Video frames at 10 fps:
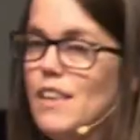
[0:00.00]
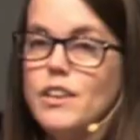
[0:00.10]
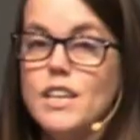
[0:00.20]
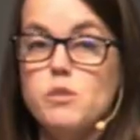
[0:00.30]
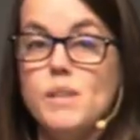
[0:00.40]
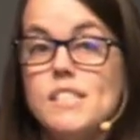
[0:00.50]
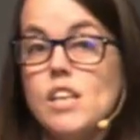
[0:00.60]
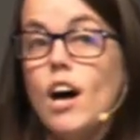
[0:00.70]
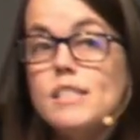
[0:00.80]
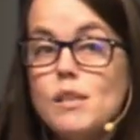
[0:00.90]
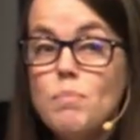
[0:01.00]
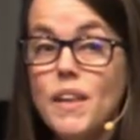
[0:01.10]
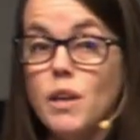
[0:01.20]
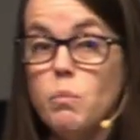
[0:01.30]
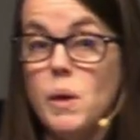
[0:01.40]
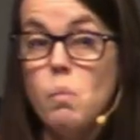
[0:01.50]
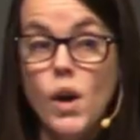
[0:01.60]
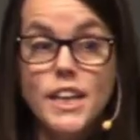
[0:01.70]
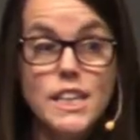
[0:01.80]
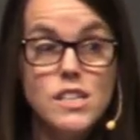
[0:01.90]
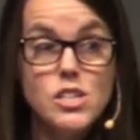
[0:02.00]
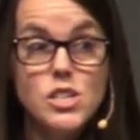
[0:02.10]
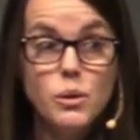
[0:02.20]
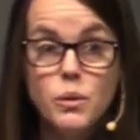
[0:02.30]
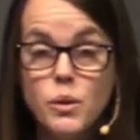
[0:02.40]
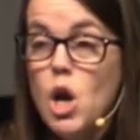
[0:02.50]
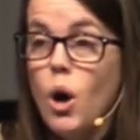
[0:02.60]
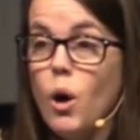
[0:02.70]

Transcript: Either because we saw something and we wanted it too,